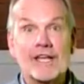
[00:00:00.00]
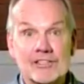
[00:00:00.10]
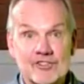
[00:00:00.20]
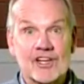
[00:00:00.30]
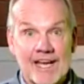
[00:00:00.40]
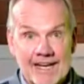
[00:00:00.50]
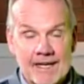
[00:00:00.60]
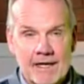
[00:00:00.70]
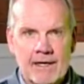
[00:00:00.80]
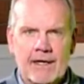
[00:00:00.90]

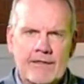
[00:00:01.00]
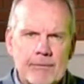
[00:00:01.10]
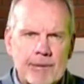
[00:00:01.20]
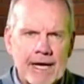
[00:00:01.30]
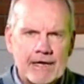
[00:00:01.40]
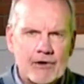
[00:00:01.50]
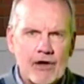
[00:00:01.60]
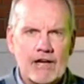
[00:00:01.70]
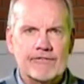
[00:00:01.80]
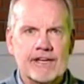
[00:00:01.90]
enchilada, the Packer
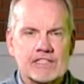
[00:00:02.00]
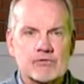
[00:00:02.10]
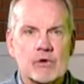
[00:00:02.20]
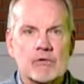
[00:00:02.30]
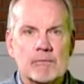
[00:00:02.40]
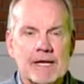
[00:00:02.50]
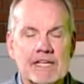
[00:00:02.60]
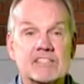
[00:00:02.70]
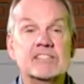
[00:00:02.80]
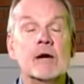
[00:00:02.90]
offense will
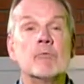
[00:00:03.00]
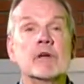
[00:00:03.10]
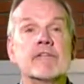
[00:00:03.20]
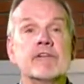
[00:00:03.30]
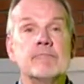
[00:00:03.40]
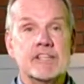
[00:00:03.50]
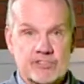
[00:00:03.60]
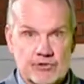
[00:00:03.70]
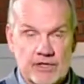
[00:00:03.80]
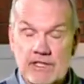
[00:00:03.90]
remain somewhat of a
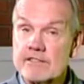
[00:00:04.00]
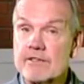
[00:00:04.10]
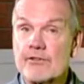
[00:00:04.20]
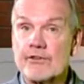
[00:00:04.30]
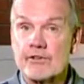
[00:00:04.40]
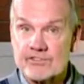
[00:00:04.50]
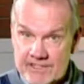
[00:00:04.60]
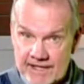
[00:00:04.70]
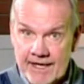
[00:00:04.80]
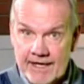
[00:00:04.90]
mystery until
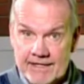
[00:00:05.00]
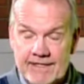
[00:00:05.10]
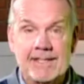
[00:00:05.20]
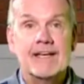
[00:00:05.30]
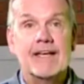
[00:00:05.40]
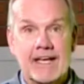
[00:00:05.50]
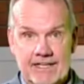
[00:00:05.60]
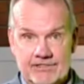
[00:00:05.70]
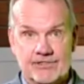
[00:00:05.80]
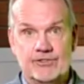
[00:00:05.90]
Thursday night,
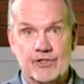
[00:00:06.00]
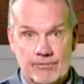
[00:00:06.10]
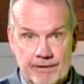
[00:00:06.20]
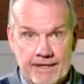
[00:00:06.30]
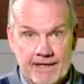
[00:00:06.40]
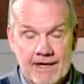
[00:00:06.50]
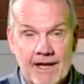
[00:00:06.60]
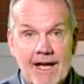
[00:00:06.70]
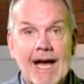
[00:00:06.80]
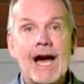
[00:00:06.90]
as it should be.
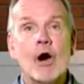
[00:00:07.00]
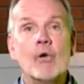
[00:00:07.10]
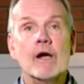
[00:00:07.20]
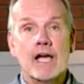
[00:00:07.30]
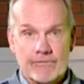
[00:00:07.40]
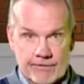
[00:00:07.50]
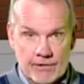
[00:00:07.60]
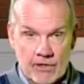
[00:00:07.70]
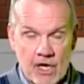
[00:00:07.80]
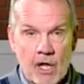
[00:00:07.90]

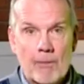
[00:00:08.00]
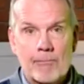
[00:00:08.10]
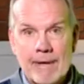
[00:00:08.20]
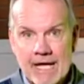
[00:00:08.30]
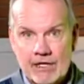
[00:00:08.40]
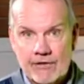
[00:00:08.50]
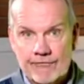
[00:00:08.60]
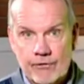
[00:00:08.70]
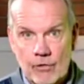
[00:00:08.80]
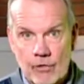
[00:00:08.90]
However, Matt
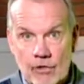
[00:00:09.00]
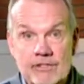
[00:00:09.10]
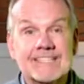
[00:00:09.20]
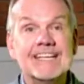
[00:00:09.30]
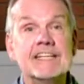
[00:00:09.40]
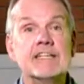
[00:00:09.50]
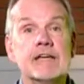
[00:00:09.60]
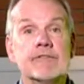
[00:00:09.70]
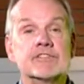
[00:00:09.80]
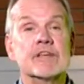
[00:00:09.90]
LaFleur did
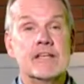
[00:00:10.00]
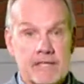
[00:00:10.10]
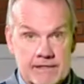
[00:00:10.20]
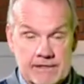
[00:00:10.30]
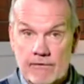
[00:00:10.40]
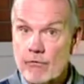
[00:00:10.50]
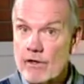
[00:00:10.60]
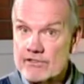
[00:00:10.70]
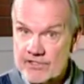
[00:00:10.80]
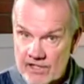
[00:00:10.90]
give us a hint of
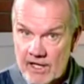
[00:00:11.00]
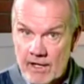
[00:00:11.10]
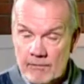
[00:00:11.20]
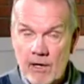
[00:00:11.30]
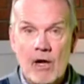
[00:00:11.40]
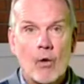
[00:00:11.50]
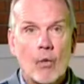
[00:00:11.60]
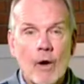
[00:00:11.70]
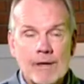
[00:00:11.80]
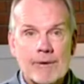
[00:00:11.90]
what's to come
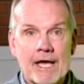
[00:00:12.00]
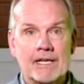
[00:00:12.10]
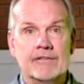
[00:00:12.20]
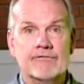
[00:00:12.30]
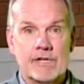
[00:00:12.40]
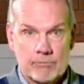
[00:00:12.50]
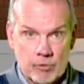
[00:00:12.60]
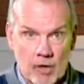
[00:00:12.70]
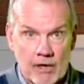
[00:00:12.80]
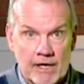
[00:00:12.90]
way back in
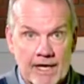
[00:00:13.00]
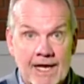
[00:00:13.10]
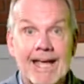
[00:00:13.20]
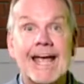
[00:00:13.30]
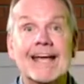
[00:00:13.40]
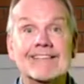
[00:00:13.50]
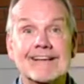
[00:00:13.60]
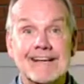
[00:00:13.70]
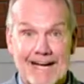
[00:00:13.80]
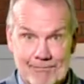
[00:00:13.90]
February at the
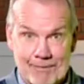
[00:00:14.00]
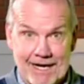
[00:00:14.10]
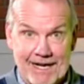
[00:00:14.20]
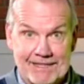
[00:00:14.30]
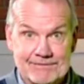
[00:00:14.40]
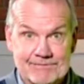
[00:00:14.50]
Combine.